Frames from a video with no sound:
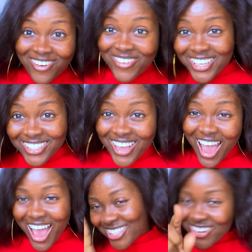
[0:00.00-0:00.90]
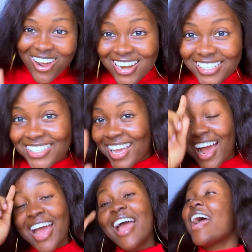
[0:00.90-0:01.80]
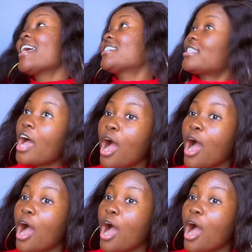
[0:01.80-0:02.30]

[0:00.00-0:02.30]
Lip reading: research. You understand? So,